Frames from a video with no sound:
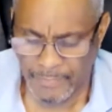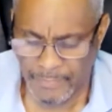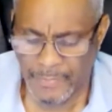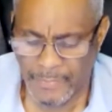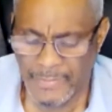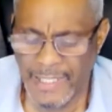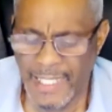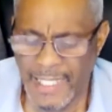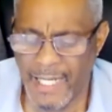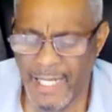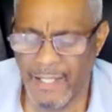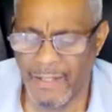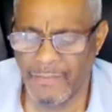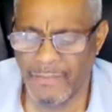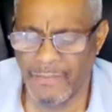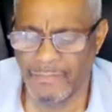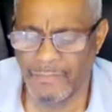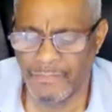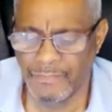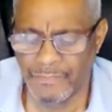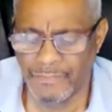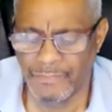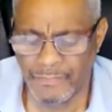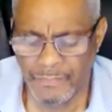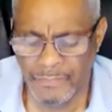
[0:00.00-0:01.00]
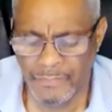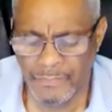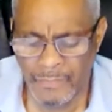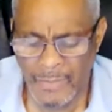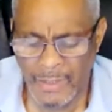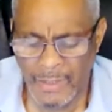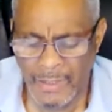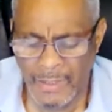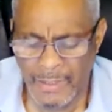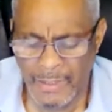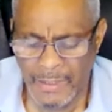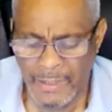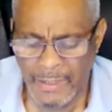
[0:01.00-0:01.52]
Now,
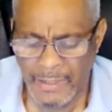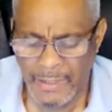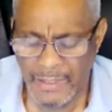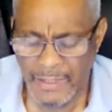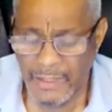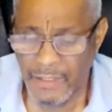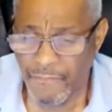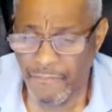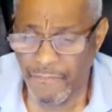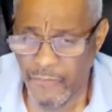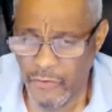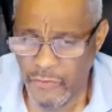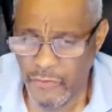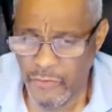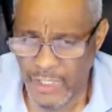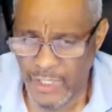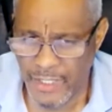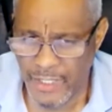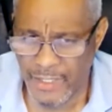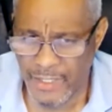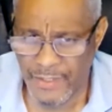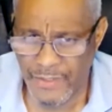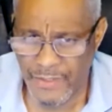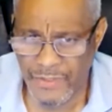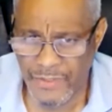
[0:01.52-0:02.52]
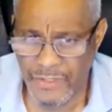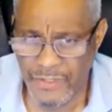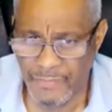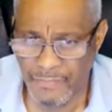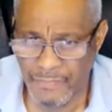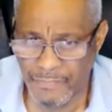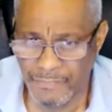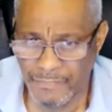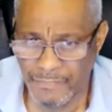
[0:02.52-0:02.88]
in a few years,